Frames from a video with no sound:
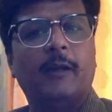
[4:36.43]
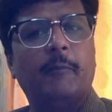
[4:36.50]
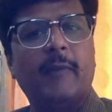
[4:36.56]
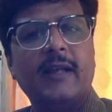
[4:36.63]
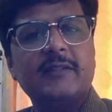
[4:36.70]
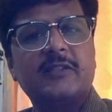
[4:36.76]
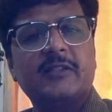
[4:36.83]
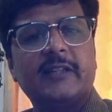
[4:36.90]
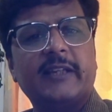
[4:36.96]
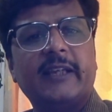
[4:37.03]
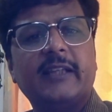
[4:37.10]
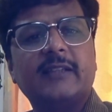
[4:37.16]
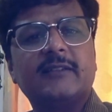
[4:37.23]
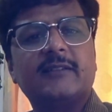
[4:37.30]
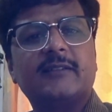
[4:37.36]
mentioning
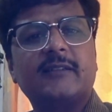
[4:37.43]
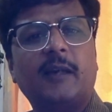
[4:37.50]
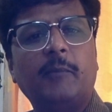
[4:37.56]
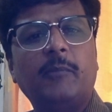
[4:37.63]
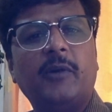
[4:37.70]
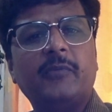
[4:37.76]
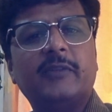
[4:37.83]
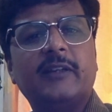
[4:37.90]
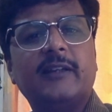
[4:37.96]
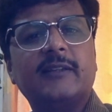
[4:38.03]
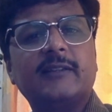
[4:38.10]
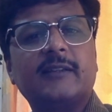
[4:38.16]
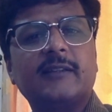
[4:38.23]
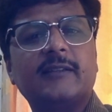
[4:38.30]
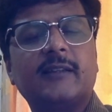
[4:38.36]
in some of the
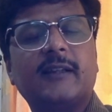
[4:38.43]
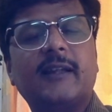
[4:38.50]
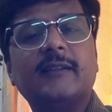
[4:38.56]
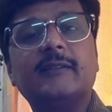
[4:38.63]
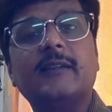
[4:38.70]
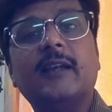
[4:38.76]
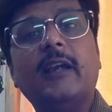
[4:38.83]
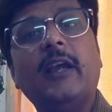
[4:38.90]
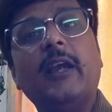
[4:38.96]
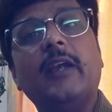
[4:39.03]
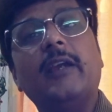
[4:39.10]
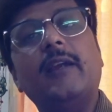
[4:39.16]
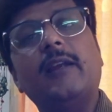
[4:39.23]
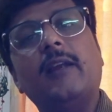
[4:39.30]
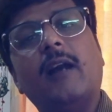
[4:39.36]
discussion as
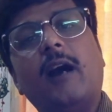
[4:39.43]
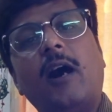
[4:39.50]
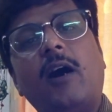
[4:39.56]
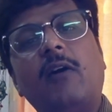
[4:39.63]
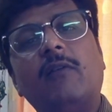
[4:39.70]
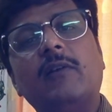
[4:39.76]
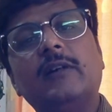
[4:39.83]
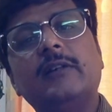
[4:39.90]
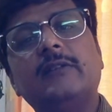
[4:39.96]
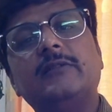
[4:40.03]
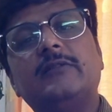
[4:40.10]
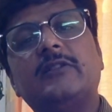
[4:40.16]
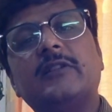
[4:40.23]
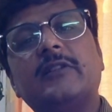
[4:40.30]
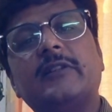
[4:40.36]
in our
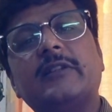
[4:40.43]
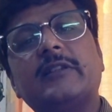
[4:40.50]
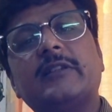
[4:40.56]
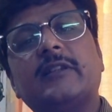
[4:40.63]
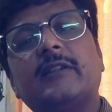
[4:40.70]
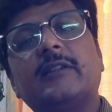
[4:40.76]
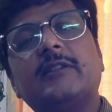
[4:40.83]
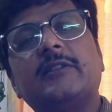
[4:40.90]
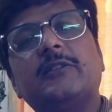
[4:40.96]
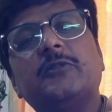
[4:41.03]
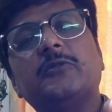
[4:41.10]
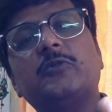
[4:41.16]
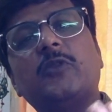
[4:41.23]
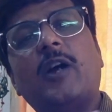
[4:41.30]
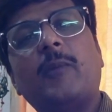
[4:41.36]
generation this
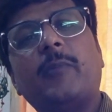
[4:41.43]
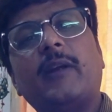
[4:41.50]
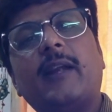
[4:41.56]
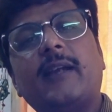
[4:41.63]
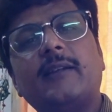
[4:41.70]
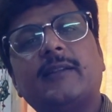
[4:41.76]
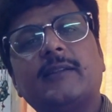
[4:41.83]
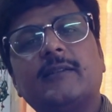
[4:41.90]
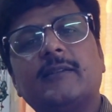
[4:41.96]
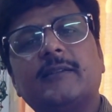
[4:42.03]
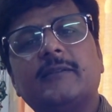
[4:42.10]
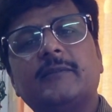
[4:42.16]
used to happen like this,